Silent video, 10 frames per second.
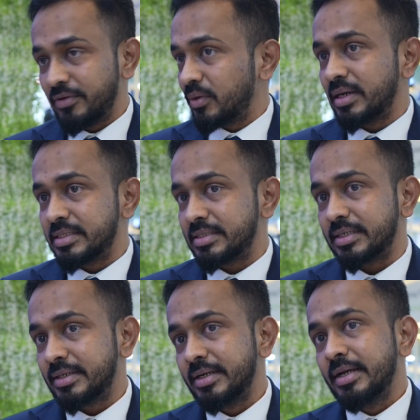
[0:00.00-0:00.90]
everyone is
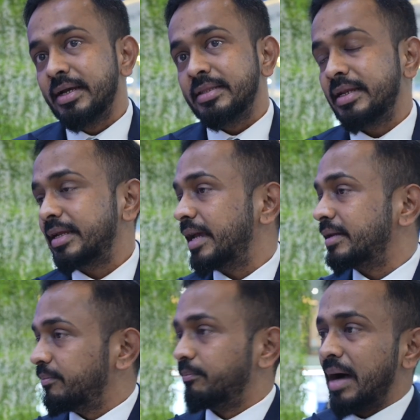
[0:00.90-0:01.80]
here. Then again,
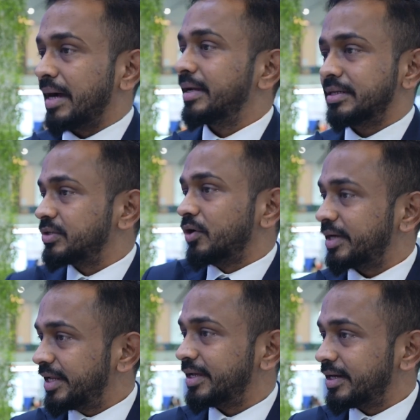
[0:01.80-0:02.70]
market is
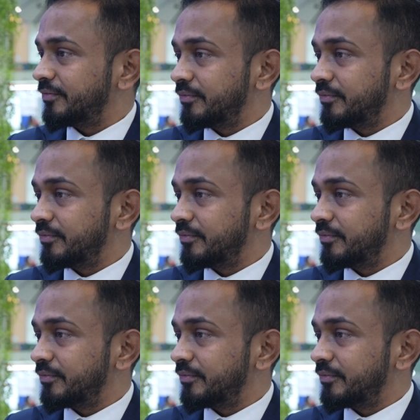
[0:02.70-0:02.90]
already here